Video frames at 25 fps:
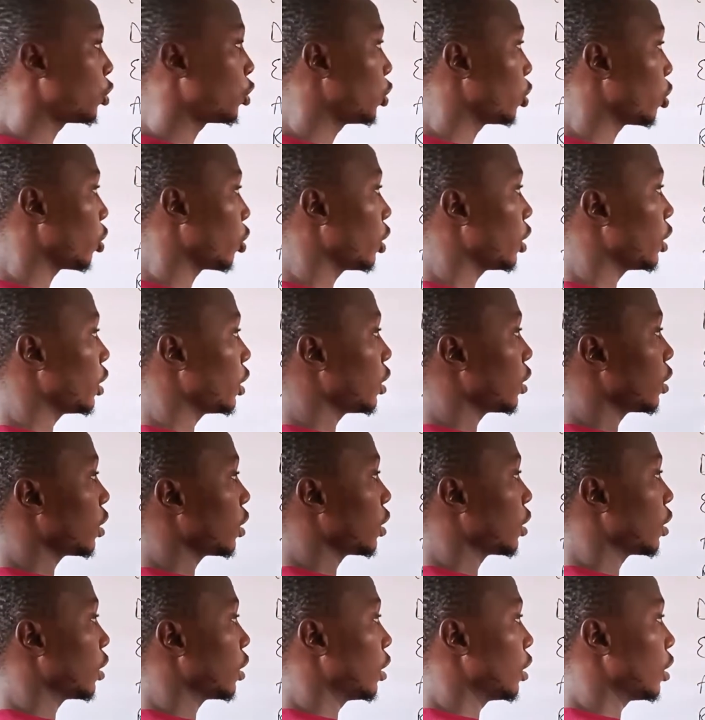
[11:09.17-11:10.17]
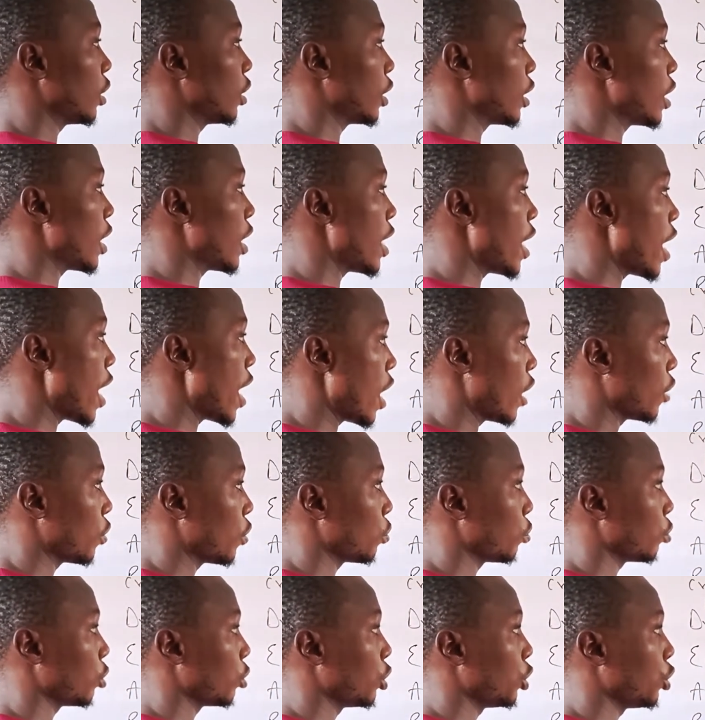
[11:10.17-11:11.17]
Drawings is here
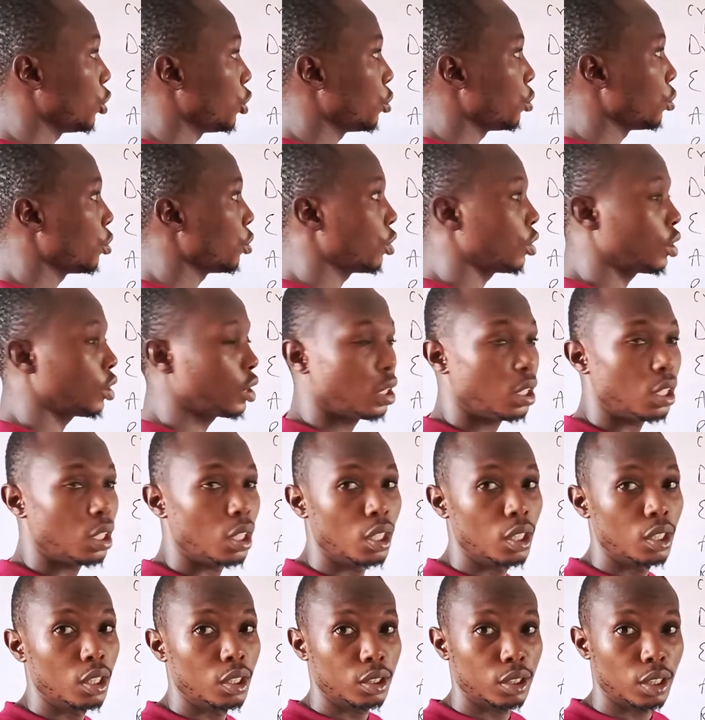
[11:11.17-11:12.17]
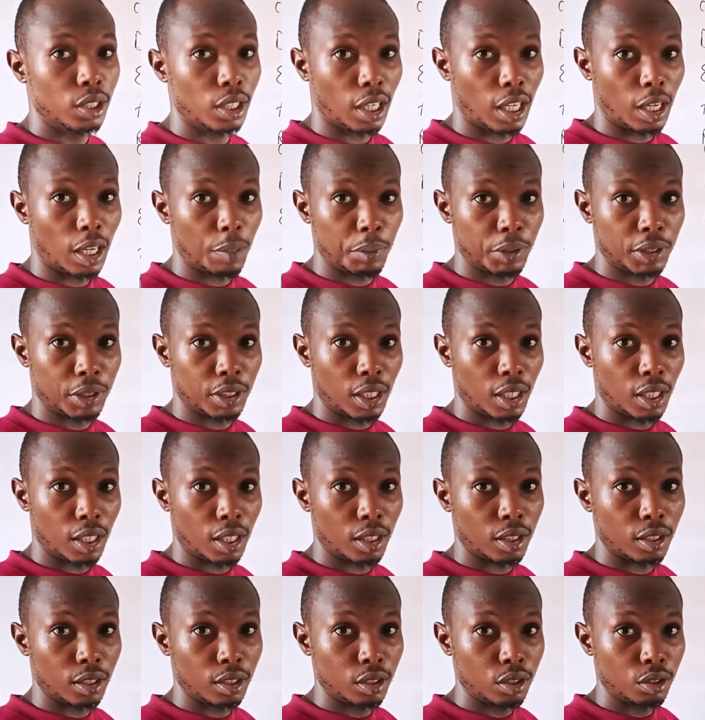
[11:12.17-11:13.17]
to reduce the
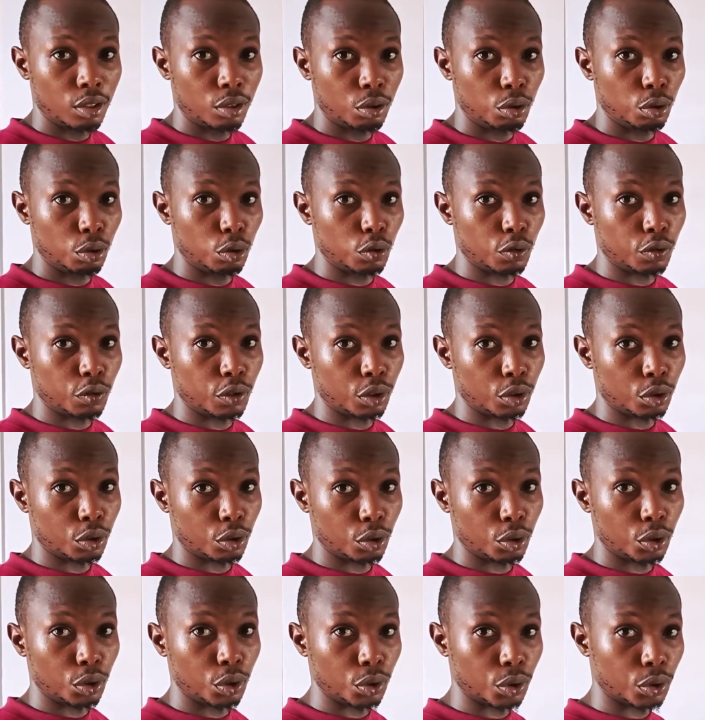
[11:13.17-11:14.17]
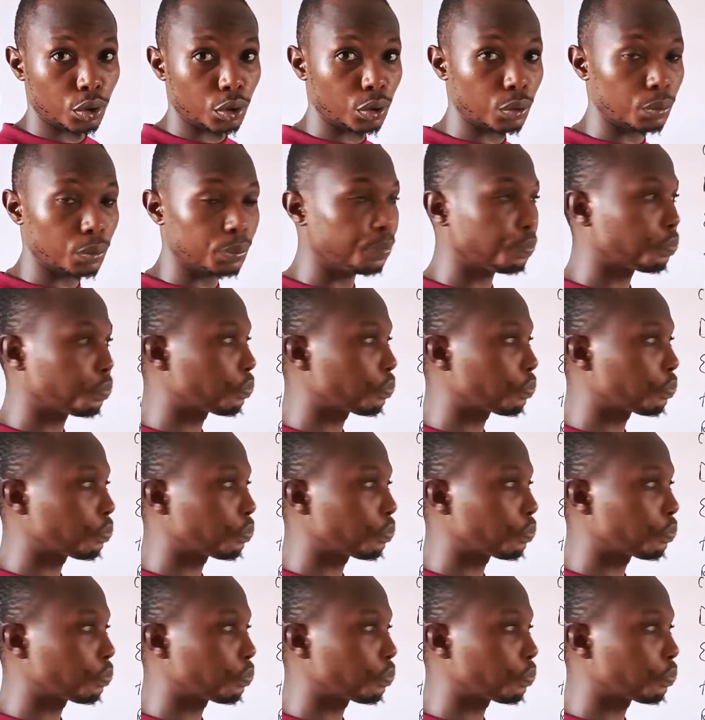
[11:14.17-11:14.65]
capital you've introduced.